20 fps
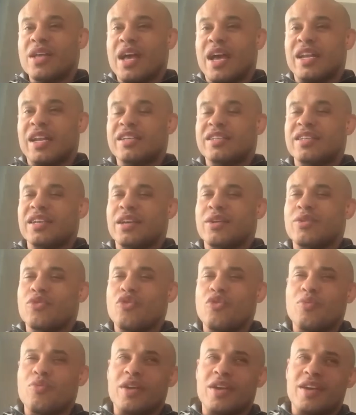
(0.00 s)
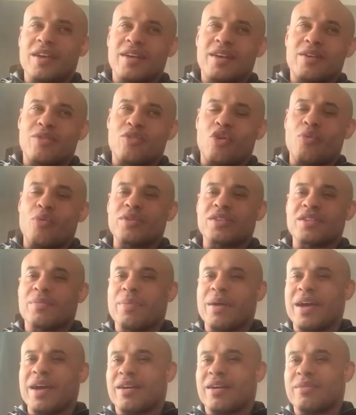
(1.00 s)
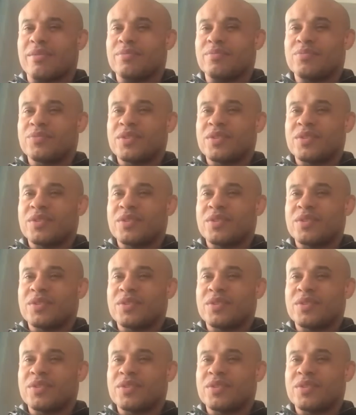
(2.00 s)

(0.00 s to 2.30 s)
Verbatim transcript: and you see Colby's a backup.